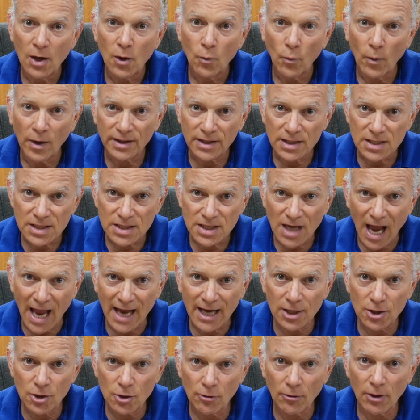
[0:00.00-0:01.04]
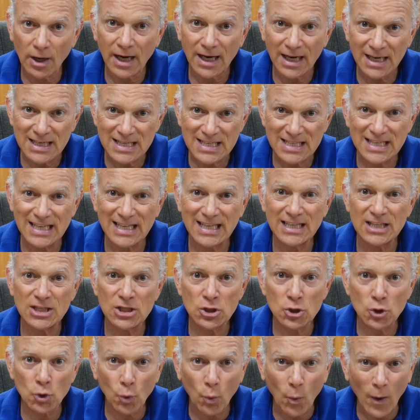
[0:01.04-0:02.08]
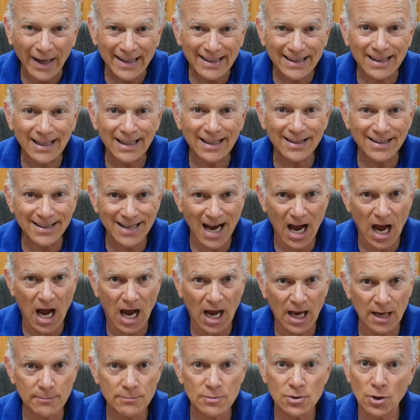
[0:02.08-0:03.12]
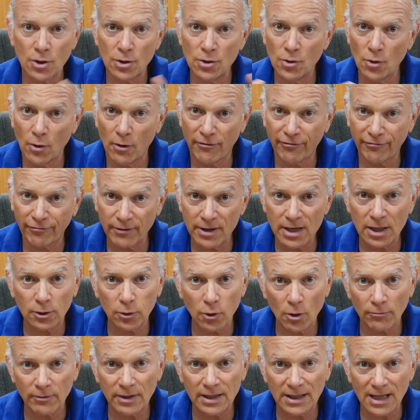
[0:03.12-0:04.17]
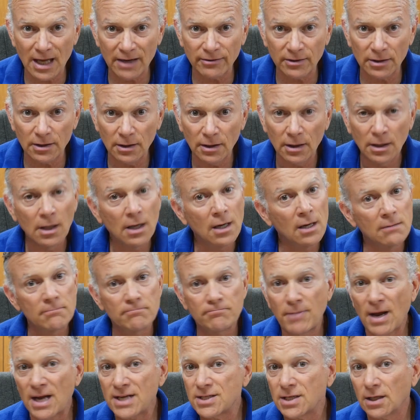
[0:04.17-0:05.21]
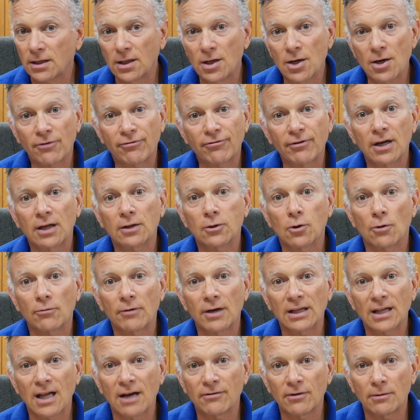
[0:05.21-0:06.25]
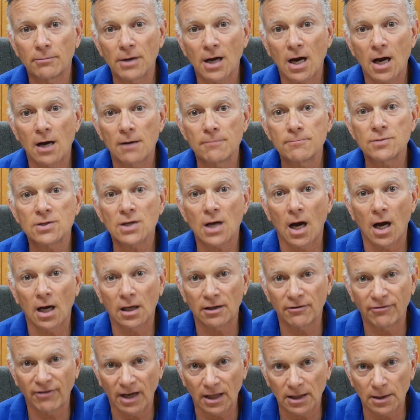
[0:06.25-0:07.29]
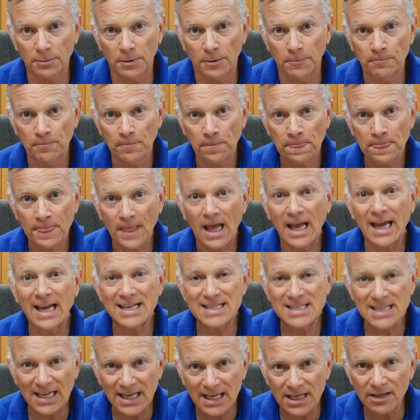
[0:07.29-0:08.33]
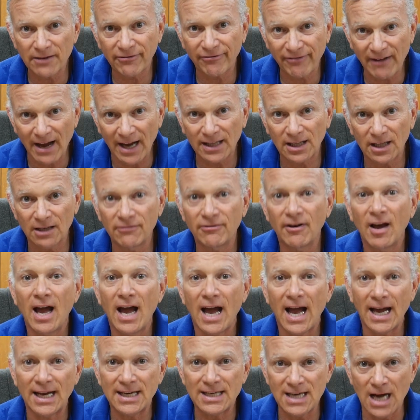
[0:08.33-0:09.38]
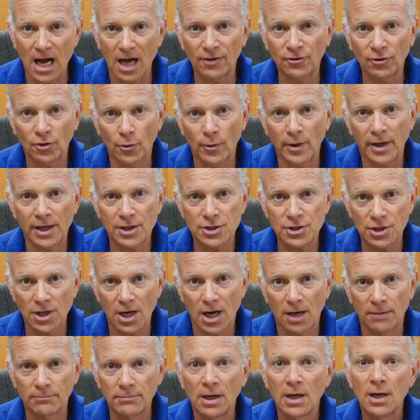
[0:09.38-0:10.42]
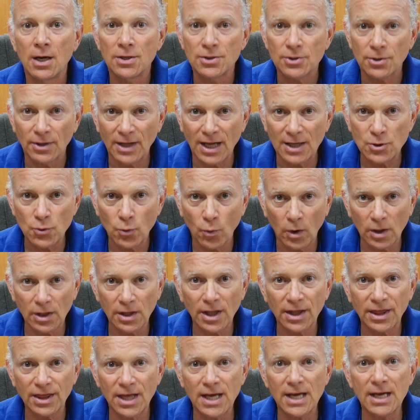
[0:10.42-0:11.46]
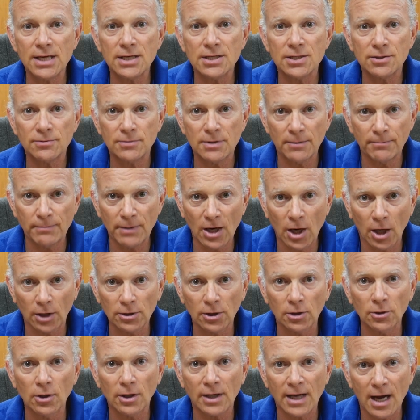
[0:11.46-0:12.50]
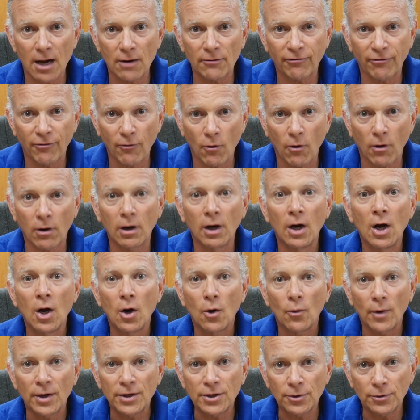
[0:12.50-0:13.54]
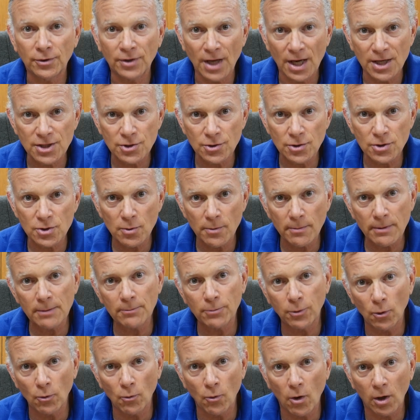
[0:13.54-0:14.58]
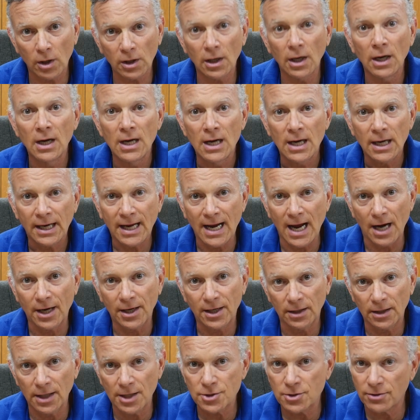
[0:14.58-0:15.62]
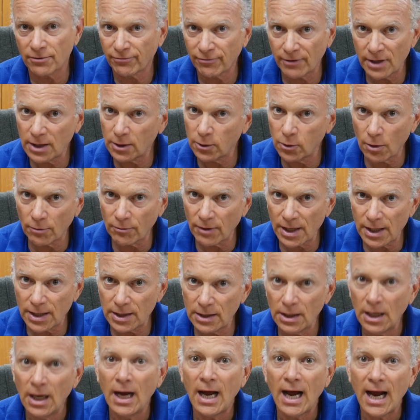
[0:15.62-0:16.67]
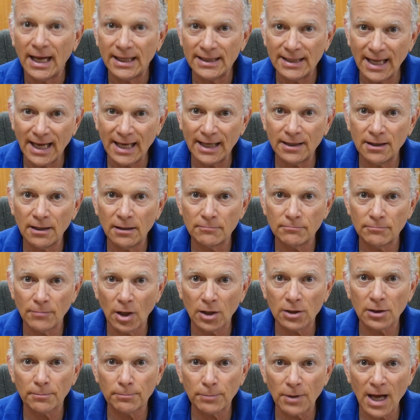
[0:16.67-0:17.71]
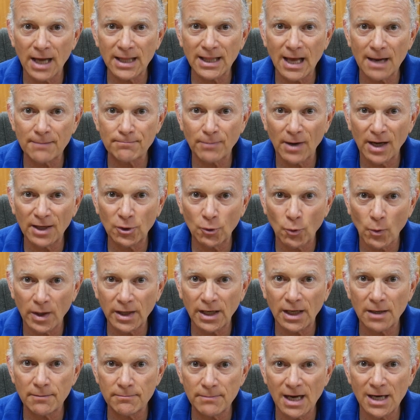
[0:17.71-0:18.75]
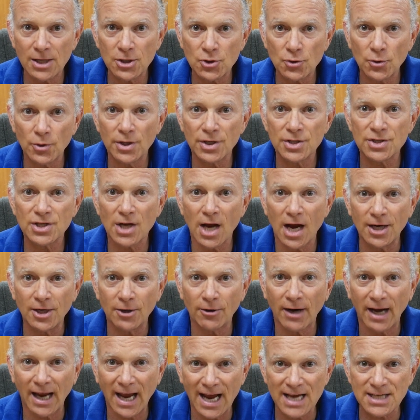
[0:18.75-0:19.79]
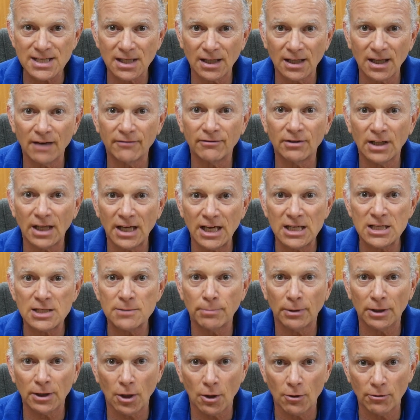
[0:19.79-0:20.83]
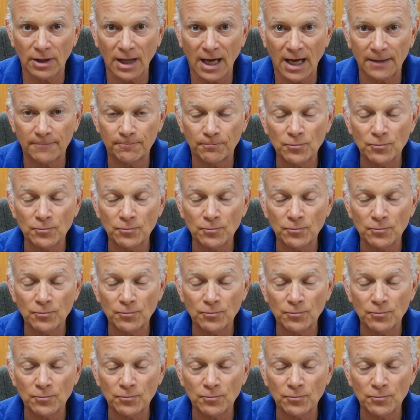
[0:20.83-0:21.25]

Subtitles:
when the cyanuric exceeds 20 times your free chlorine level, basically your free chlorine level becomes unavailable. It's ineffective and not doing its job. So that's one of the things to be on the lookout for when you test your swimming pool water. Calculate your free chlorine and then multiply that by 20 to make sure your cyanuric acid level is below that.